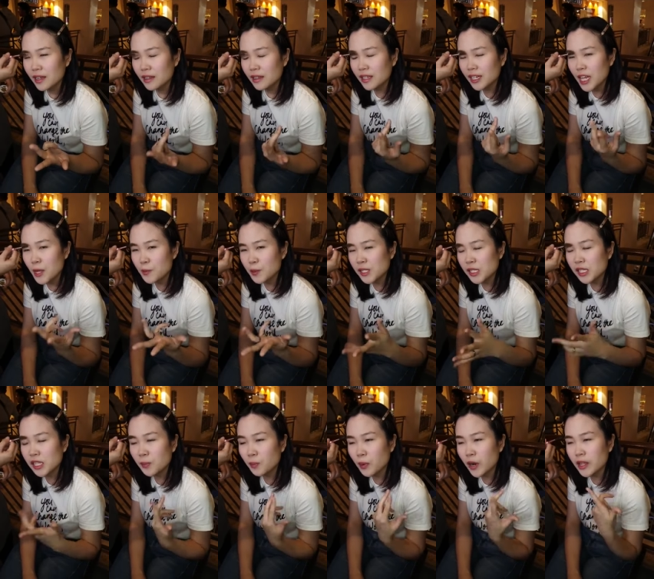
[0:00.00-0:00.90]
The lips,
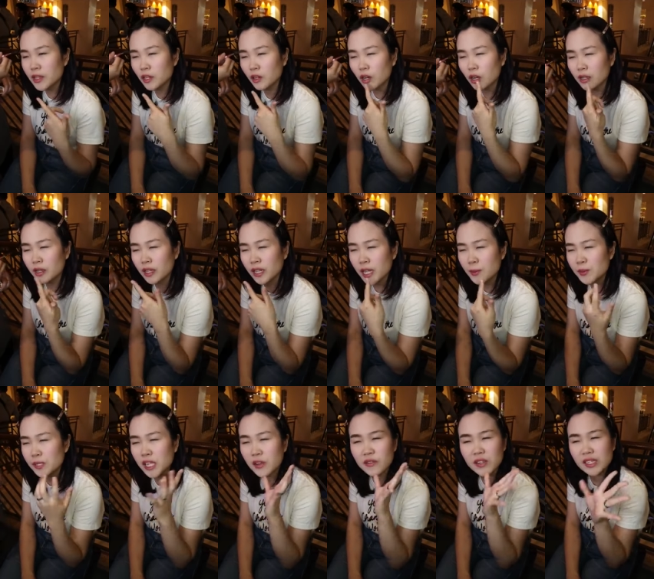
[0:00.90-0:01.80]
the, the the
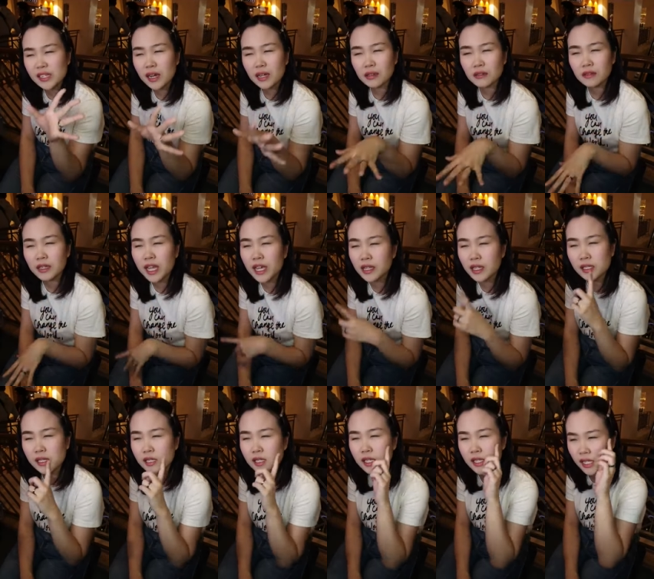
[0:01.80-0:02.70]
lip stuff is not. Like
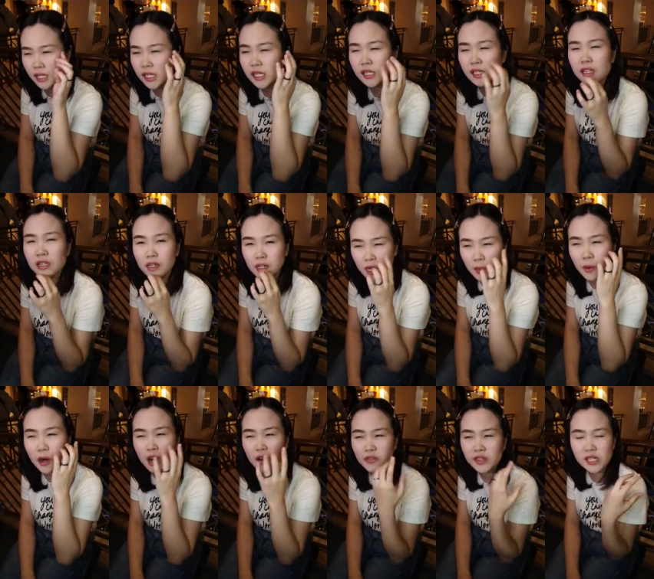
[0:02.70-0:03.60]
this is this is gonna
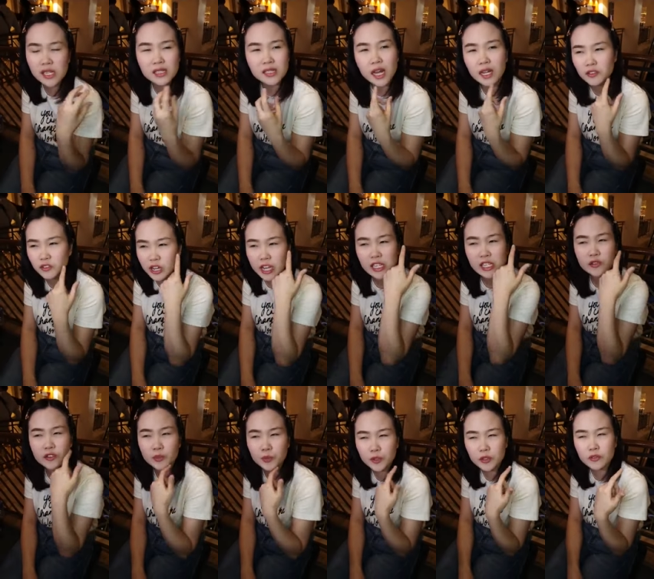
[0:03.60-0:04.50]
come off. This is not
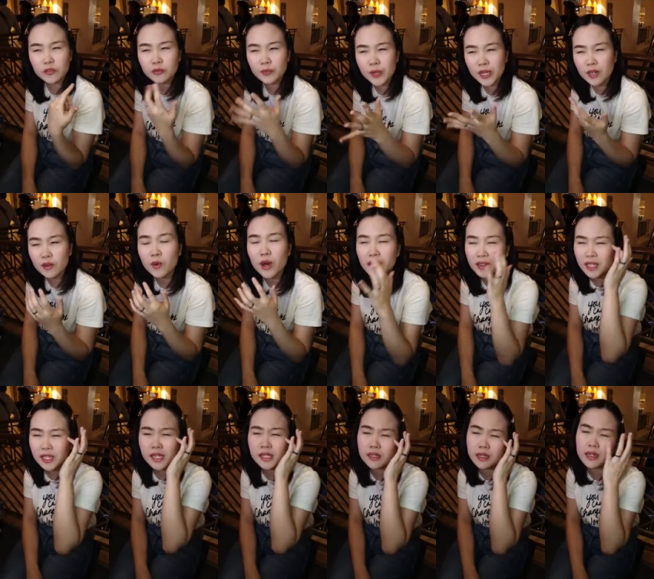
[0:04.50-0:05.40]
transfer proof. Well,
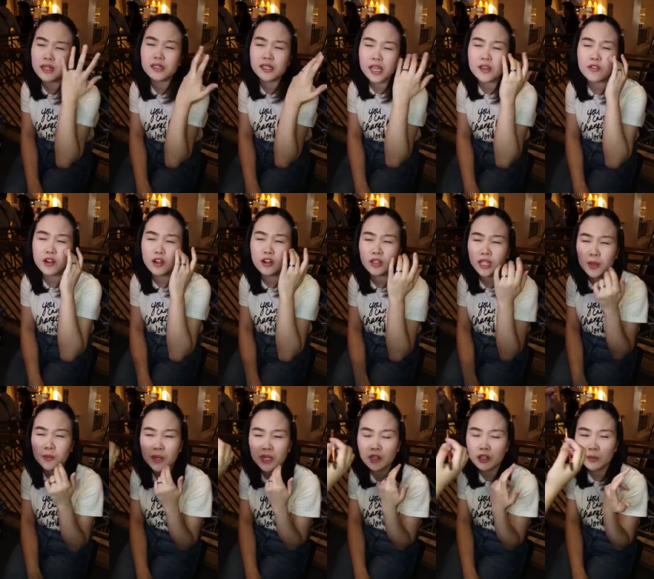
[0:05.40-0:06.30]
this is gonna stay for a long
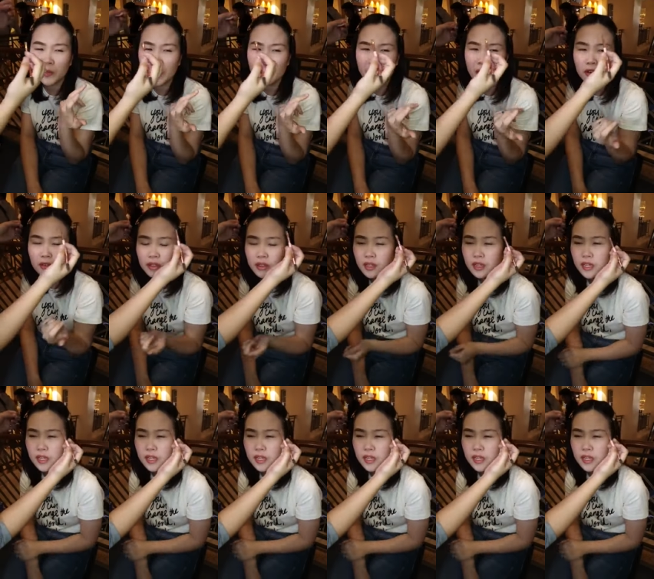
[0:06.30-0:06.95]
time, but on my mouth,